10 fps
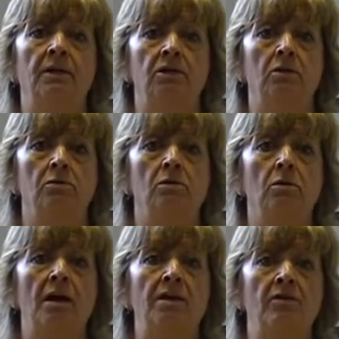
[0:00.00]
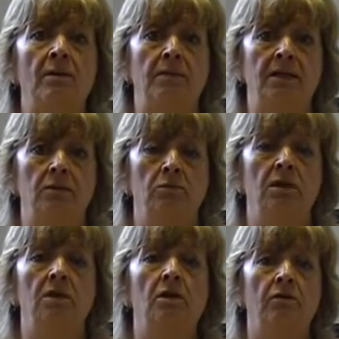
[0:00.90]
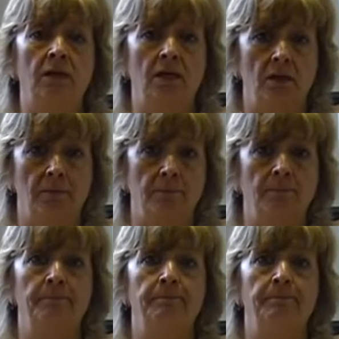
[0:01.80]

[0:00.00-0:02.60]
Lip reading: in terms of the way they're embedded within the curriculum.